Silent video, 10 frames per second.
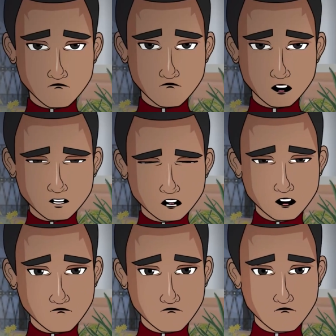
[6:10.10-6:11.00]
Yes,
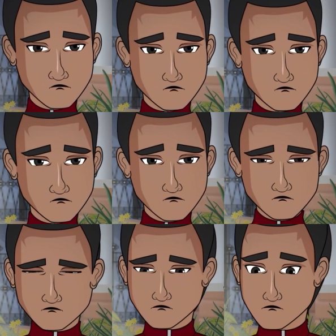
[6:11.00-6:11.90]
sir, Angelo
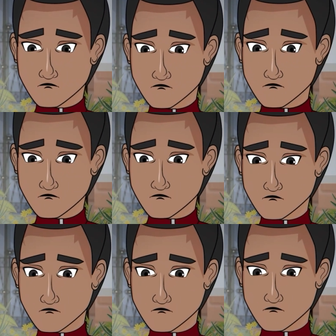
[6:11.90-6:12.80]
says, averting
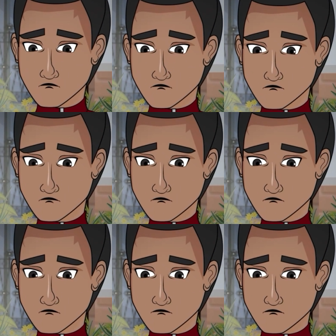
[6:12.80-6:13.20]
his eyes.